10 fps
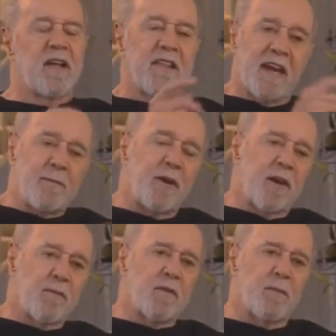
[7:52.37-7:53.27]
then he
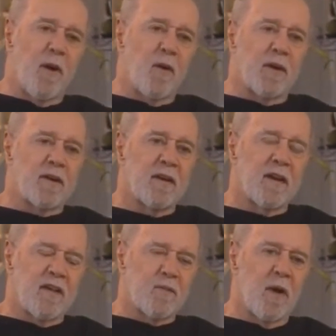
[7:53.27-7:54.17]
becomes a poet
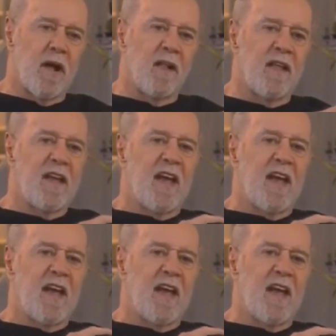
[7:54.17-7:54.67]
as well.